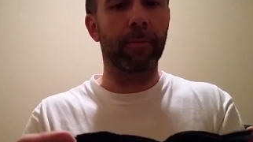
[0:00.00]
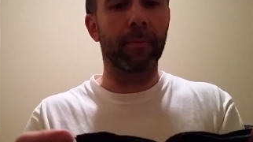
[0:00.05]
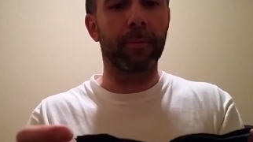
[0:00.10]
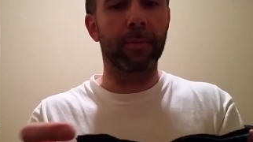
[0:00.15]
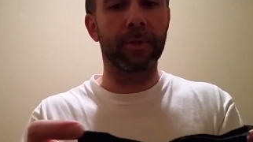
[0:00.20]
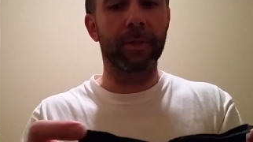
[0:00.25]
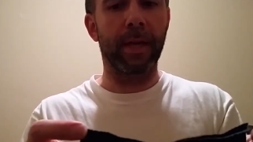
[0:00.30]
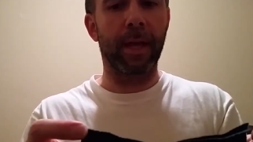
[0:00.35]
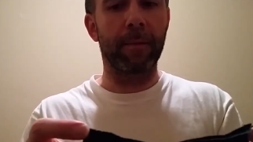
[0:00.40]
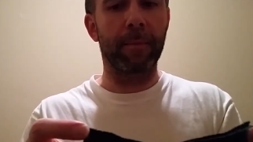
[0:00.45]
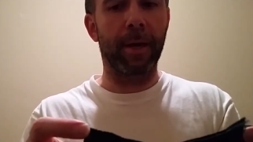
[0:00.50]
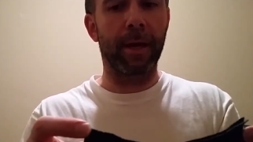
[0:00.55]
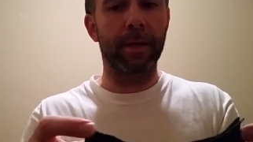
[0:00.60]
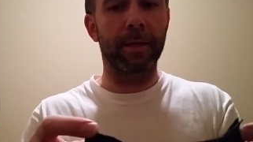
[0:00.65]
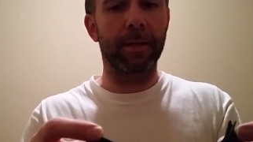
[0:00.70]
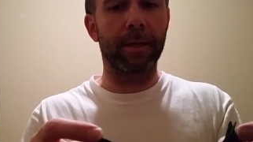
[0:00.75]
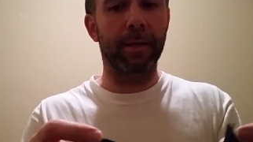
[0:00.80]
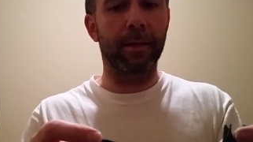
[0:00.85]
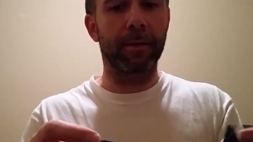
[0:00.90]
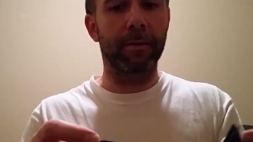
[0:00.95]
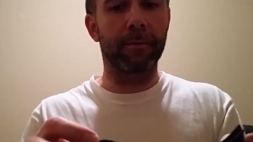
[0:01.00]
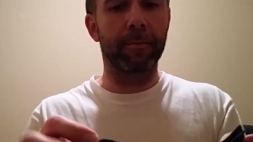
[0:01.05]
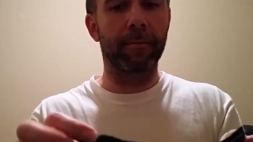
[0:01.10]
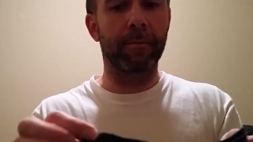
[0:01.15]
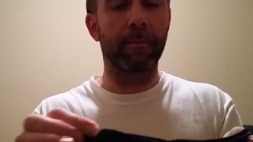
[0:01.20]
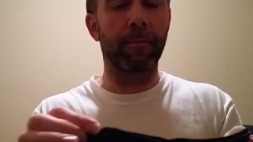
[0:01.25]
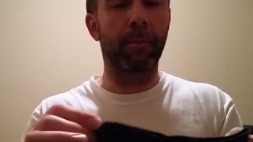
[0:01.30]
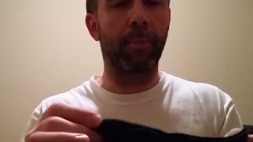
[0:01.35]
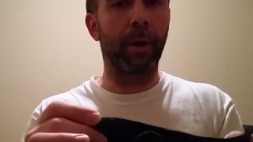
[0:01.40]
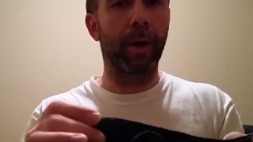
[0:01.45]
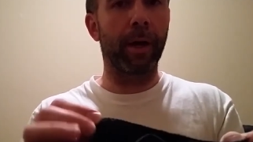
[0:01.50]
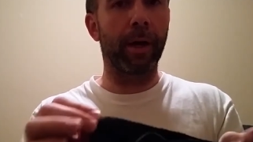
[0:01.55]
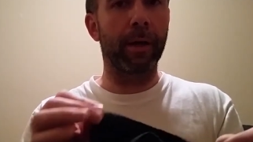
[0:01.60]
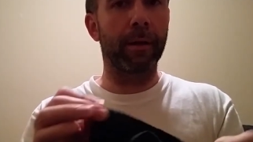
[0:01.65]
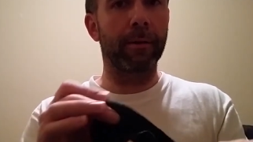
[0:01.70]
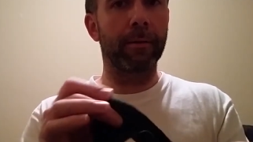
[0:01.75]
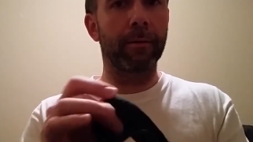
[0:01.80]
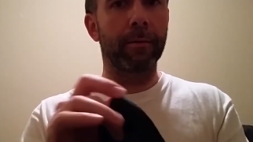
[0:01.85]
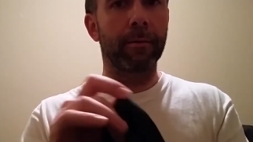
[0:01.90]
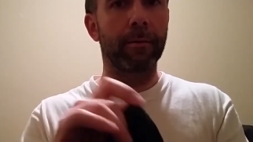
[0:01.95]
Same idea,
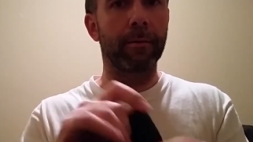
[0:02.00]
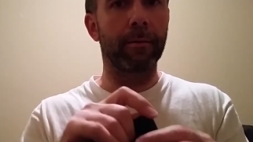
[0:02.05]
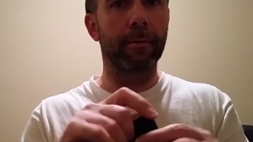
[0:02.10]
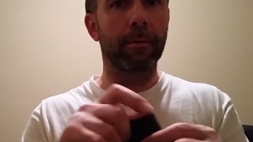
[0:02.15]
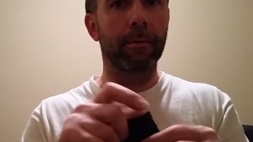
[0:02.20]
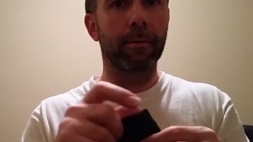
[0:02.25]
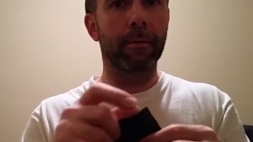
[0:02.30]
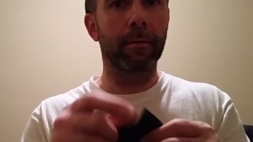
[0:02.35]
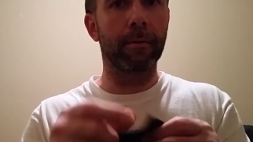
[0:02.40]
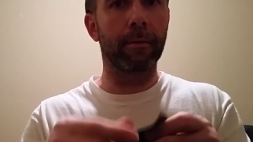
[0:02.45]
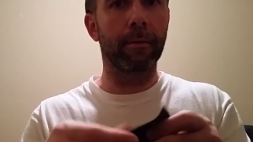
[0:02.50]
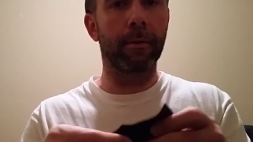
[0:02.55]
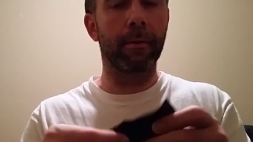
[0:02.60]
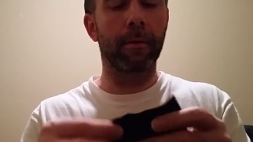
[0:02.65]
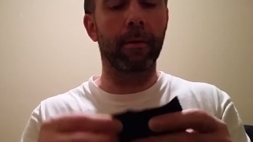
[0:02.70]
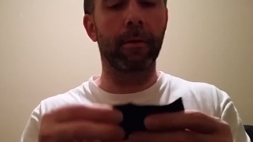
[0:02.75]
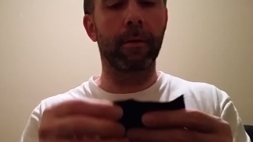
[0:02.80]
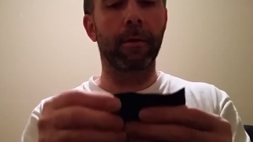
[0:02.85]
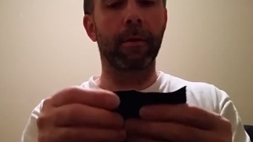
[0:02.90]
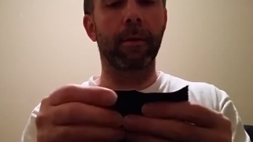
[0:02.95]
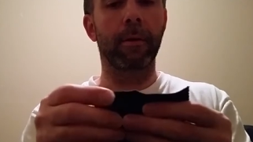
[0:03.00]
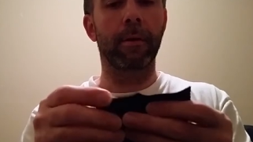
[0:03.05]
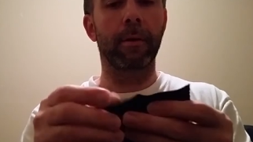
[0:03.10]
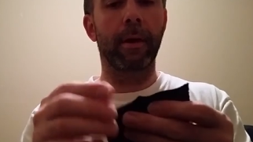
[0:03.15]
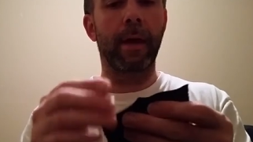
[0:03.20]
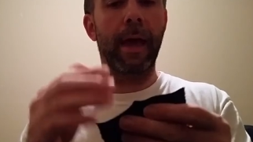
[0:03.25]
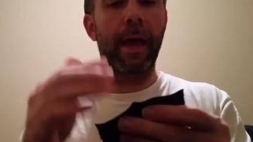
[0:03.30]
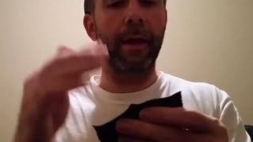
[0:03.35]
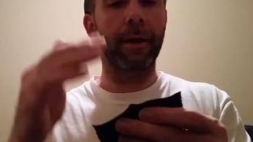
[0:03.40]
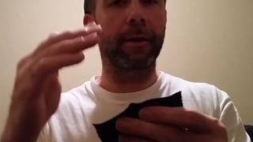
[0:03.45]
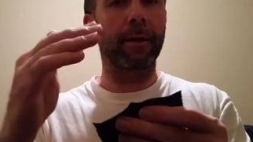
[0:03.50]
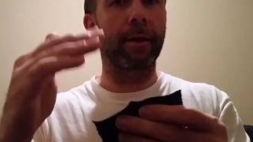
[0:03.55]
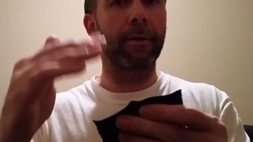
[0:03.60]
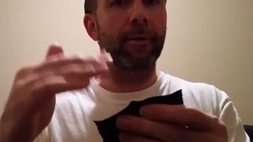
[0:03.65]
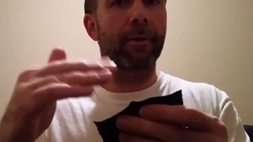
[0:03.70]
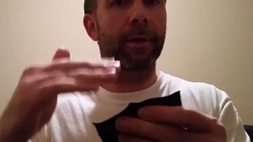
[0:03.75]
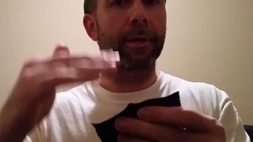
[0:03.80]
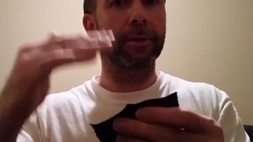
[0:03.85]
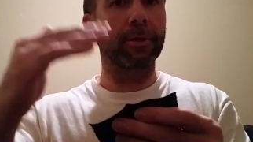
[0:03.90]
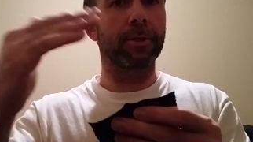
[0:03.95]
but add another
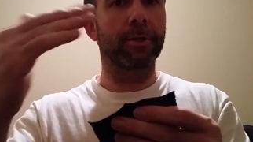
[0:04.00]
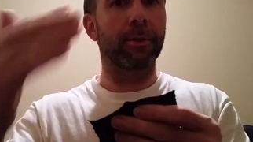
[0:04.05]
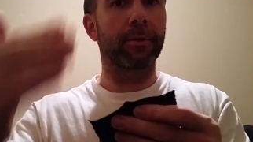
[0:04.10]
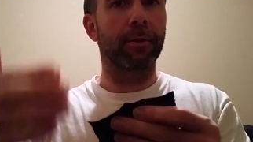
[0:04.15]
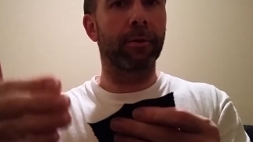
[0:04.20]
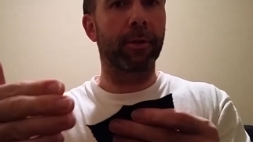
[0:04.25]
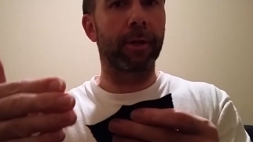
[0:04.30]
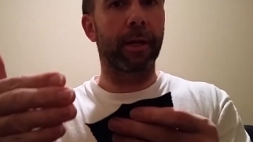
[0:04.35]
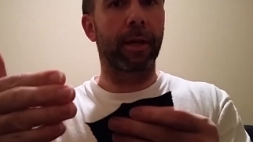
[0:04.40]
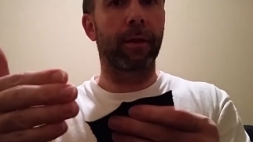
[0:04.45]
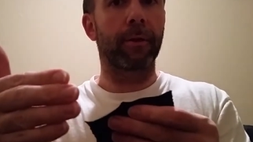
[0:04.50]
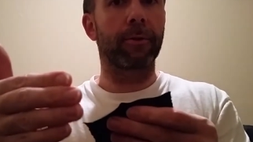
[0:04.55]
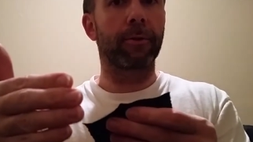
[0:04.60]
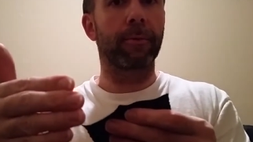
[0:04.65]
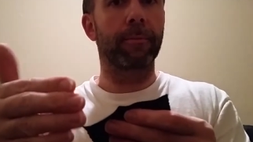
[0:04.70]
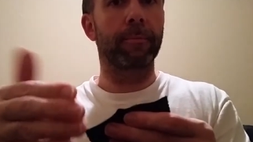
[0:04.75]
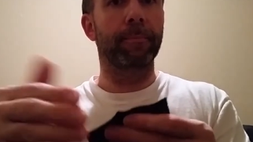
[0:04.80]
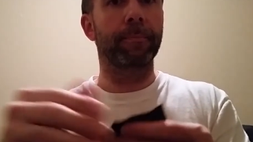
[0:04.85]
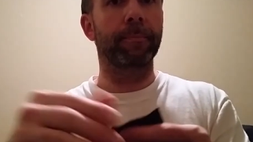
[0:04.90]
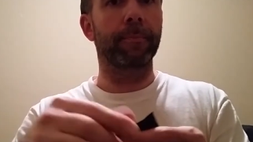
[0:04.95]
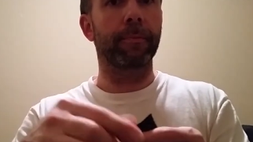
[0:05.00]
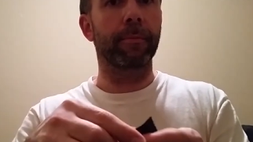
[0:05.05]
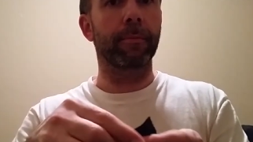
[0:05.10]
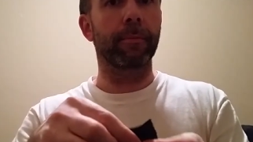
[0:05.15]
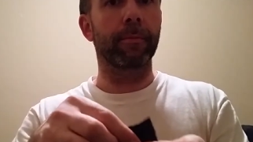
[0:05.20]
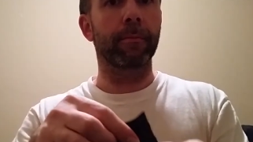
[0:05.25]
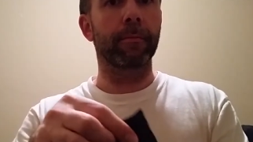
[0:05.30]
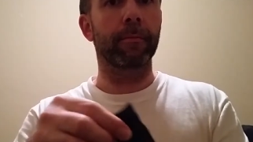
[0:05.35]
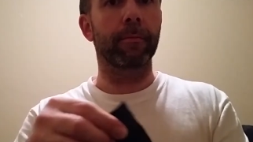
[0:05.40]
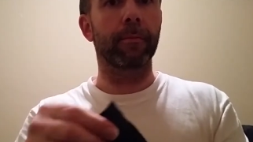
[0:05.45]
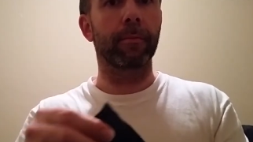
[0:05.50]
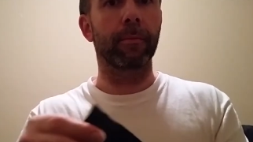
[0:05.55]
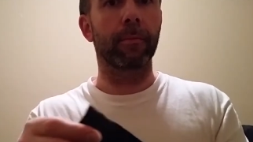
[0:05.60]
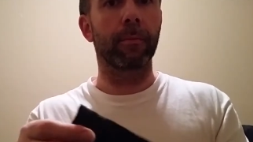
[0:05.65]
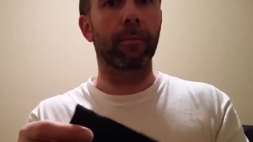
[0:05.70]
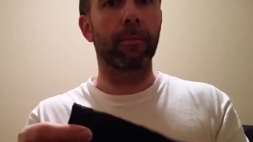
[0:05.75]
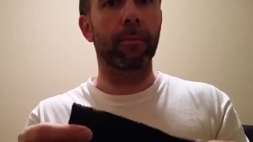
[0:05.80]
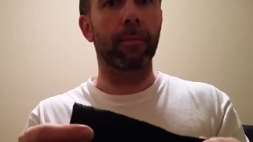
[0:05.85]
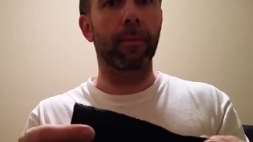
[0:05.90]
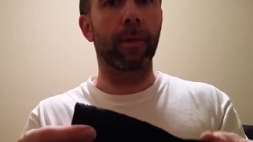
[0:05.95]
inch to the length
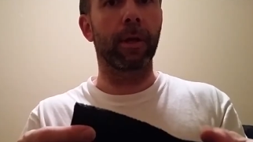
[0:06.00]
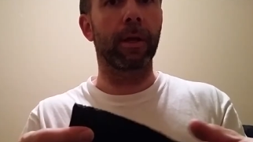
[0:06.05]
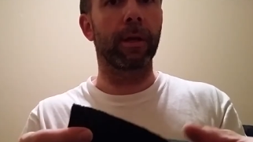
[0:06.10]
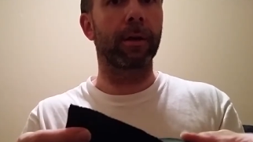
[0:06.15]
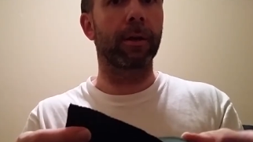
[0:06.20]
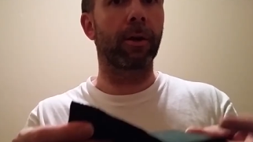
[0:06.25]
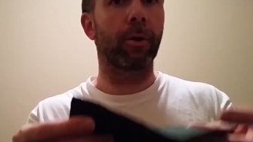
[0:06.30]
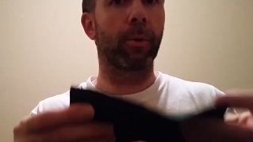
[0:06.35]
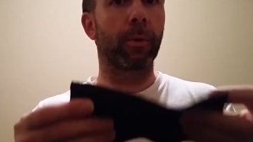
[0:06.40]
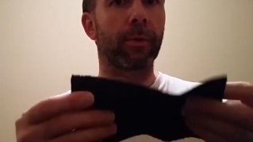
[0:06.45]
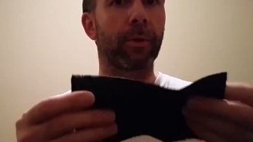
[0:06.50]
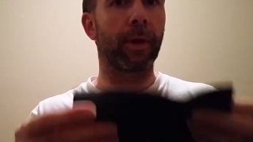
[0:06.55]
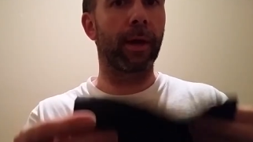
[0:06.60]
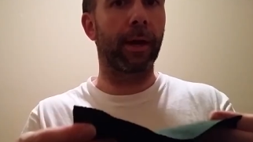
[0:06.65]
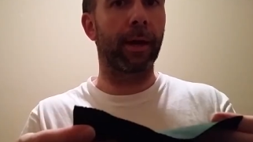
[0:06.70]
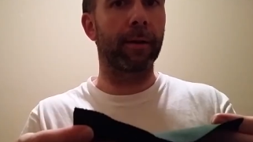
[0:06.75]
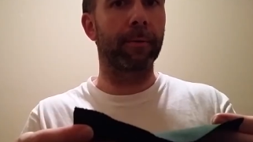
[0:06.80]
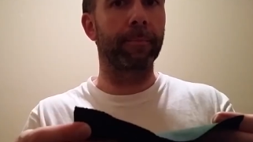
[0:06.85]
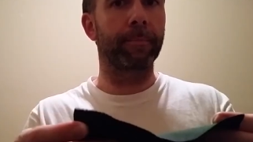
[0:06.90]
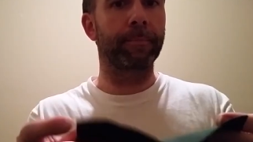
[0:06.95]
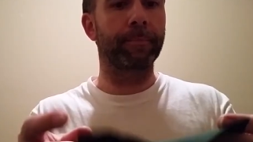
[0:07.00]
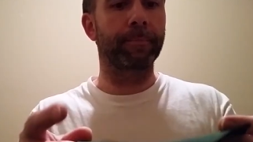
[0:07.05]
and go with that.